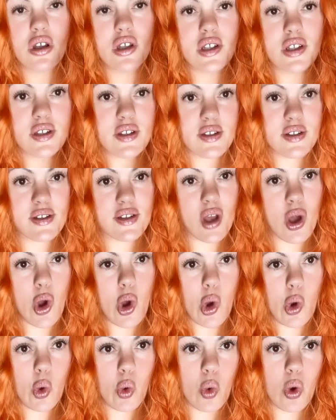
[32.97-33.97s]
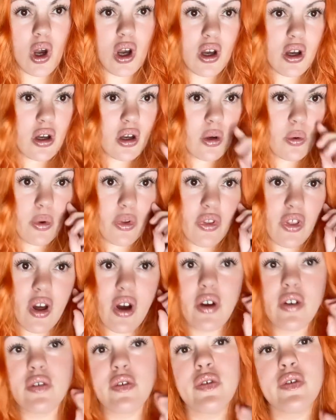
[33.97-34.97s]
So
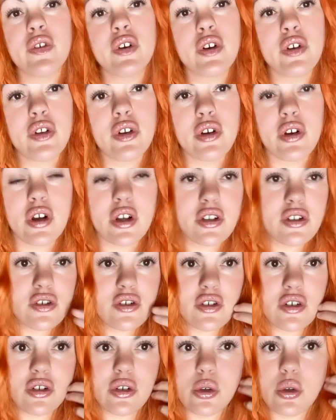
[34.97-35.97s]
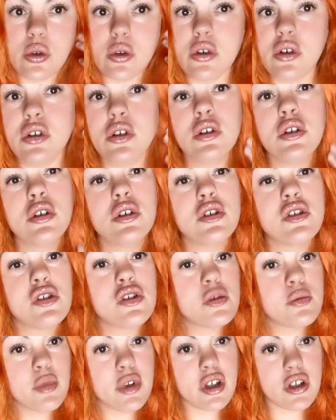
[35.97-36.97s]
without further ado,
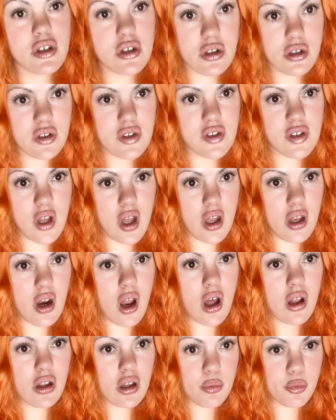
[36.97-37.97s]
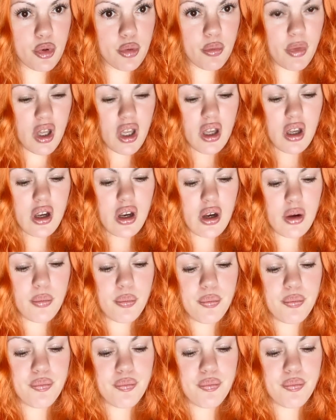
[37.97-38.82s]
make sure it's not all up in my hair.